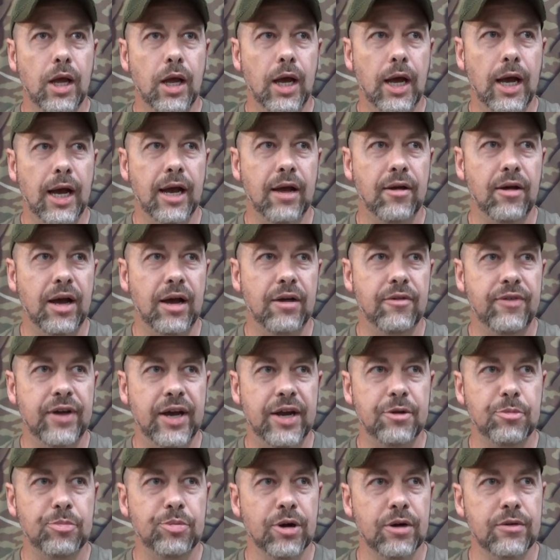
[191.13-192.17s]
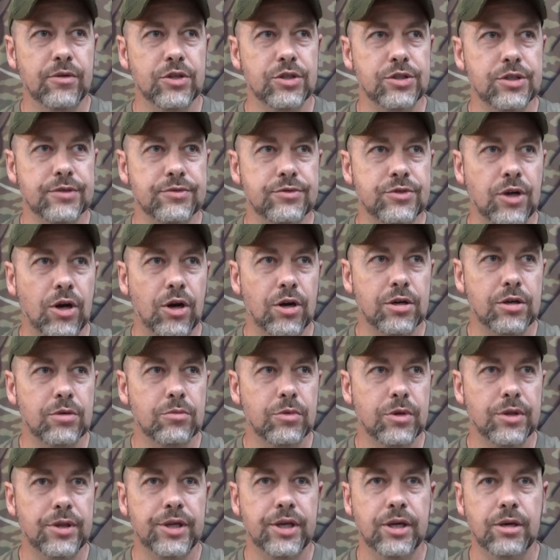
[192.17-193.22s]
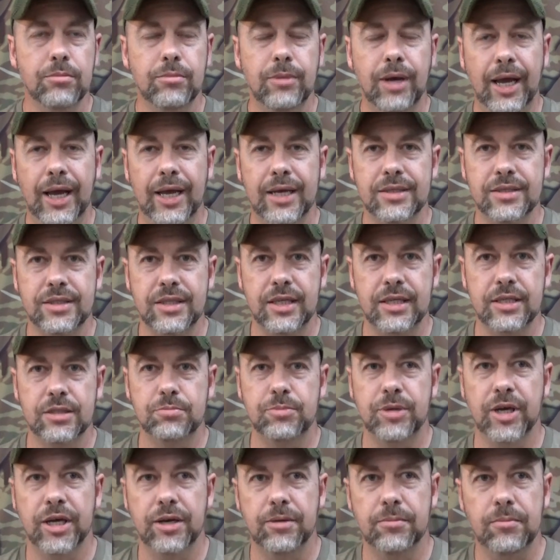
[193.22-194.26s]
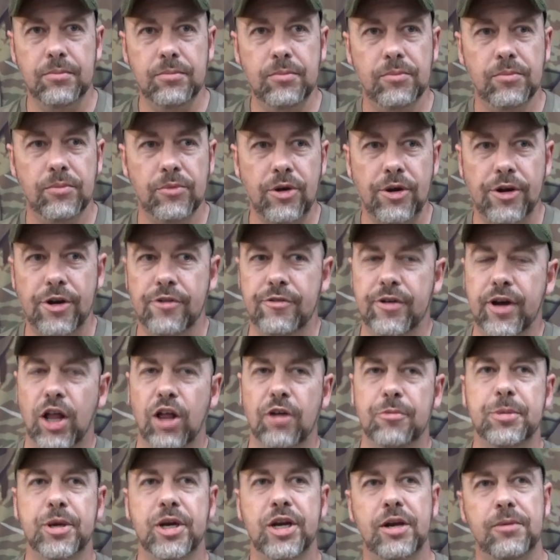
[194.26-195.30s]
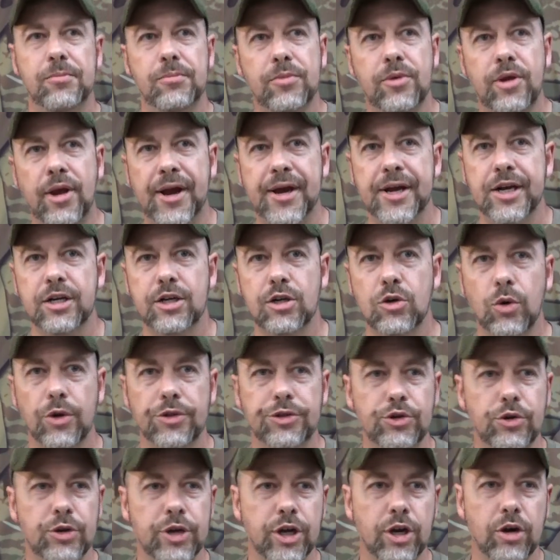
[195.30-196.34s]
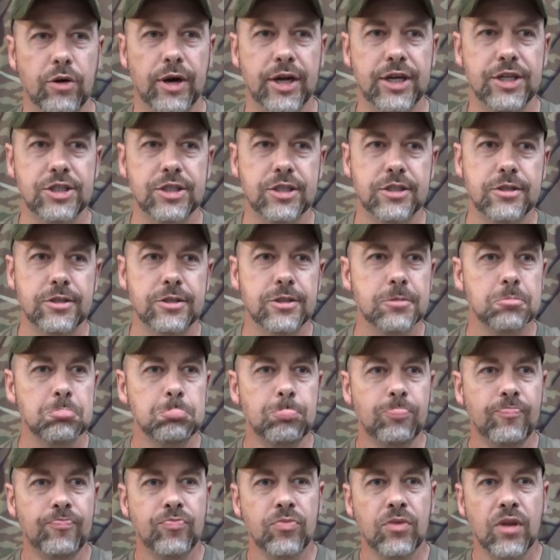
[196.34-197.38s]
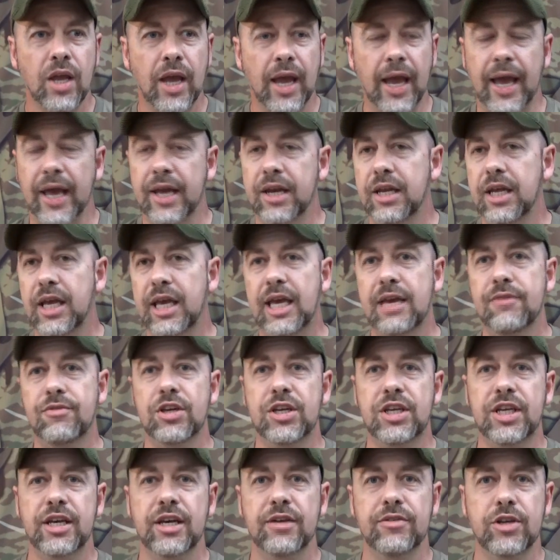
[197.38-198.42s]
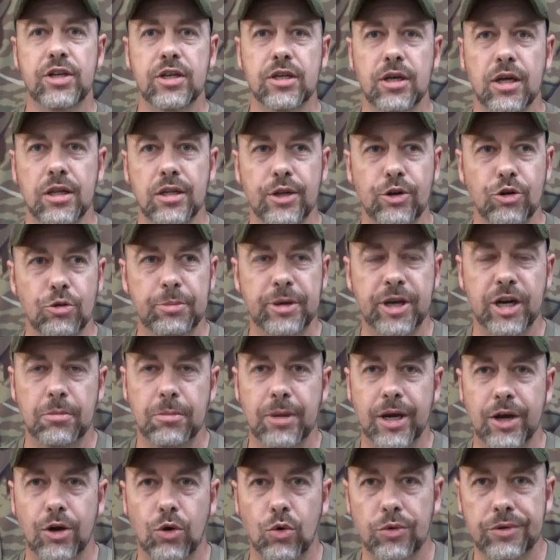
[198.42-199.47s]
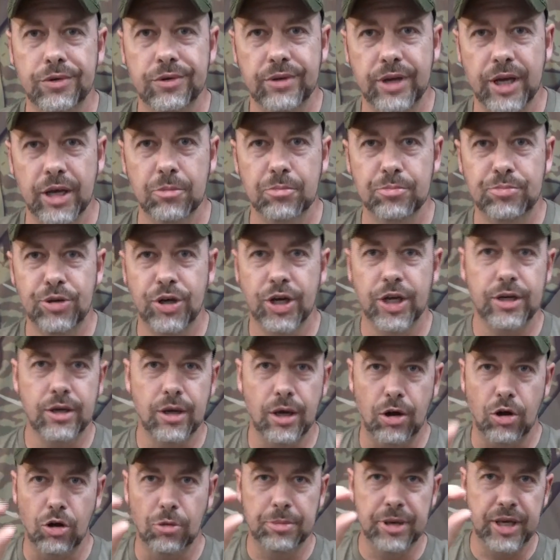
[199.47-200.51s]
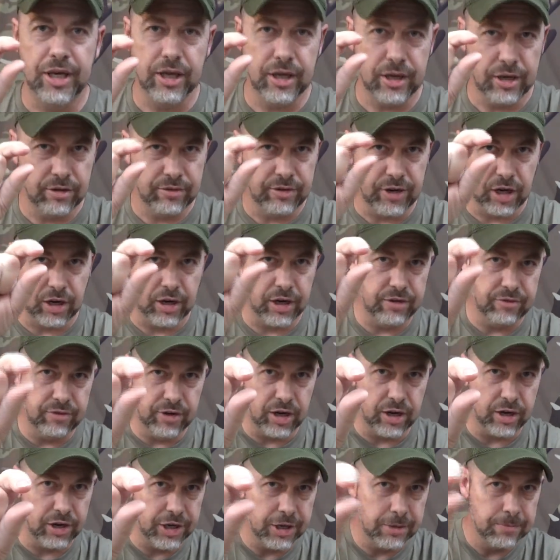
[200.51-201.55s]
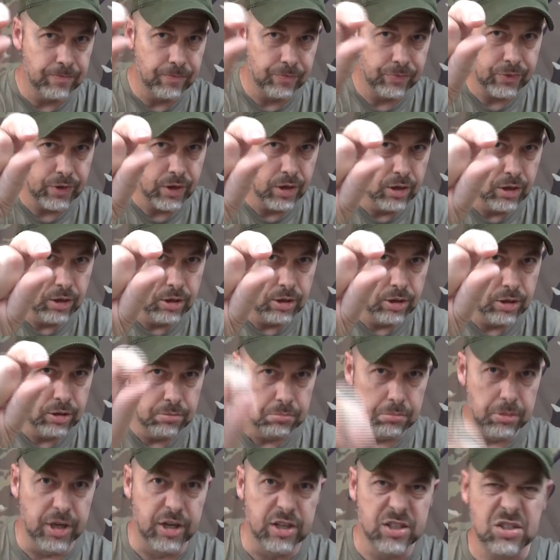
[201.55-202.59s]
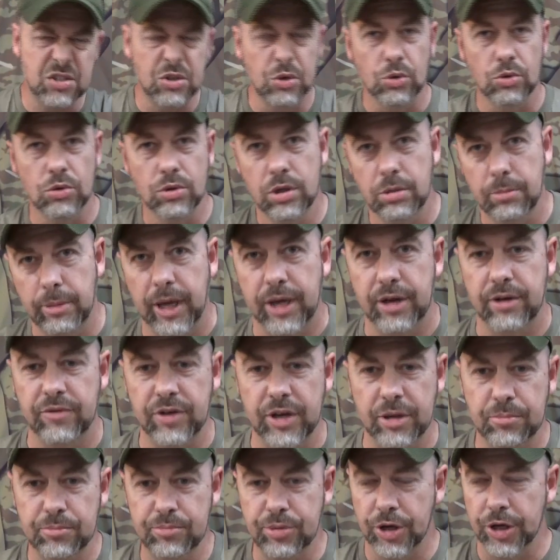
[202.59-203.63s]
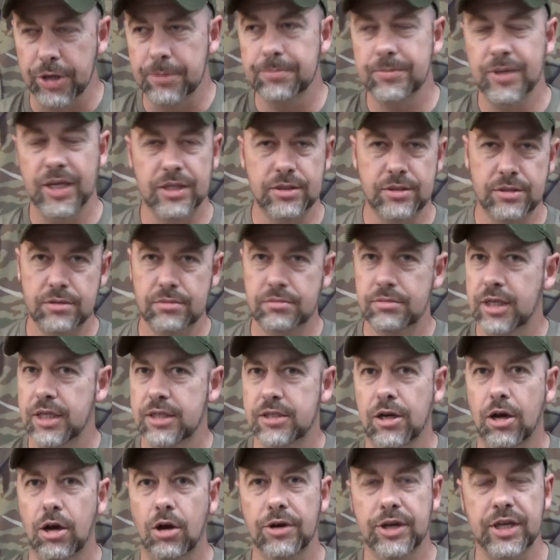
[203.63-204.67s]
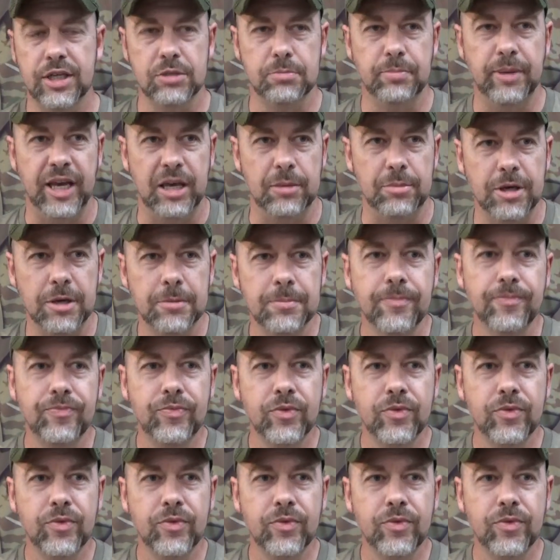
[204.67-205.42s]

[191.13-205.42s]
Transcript: I've had the privilege of talking with him as he's been developing it and going through iterations, and even given a little bit of my own input, albeit a very, very minuscule amount of input. It's all his baby.